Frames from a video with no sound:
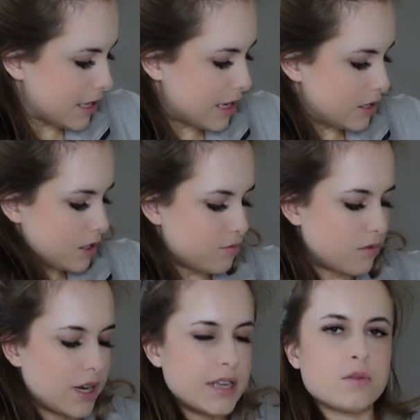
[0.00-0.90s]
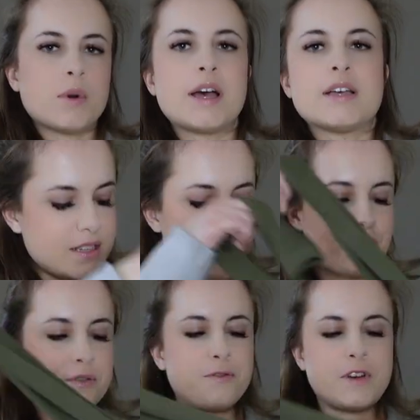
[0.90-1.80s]
get into the rider wear.
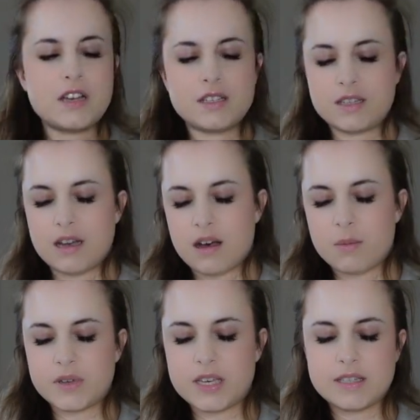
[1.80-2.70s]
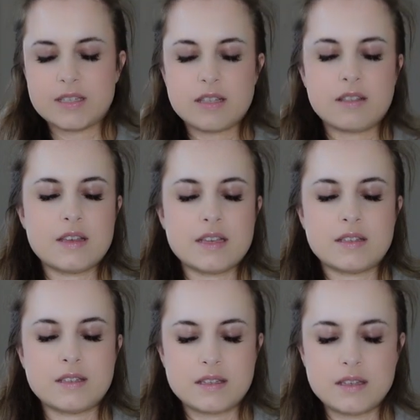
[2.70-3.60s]
So first up is
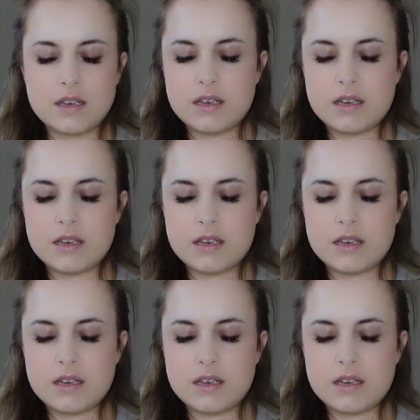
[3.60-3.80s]
this